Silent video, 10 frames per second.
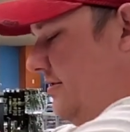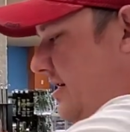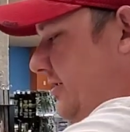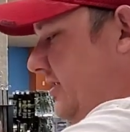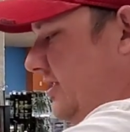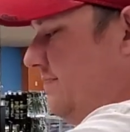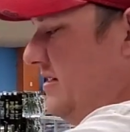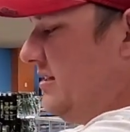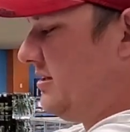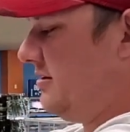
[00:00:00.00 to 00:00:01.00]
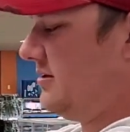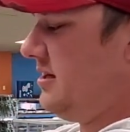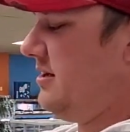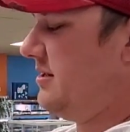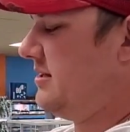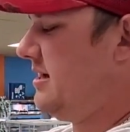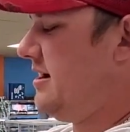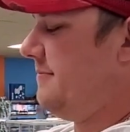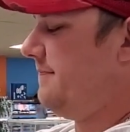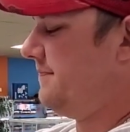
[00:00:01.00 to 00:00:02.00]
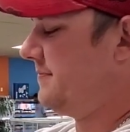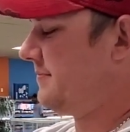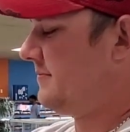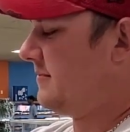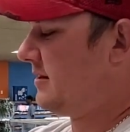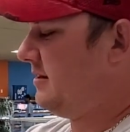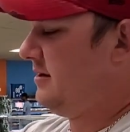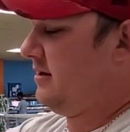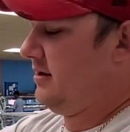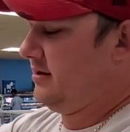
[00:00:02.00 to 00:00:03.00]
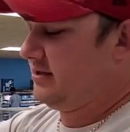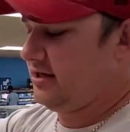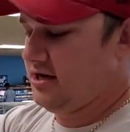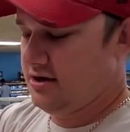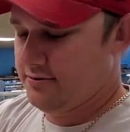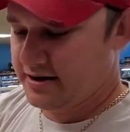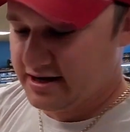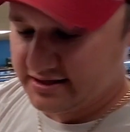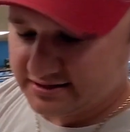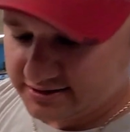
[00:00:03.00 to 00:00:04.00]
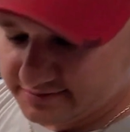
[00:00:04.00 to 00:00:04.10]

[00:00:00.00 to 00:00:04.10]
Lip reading: not just speedsters all the time. So we got some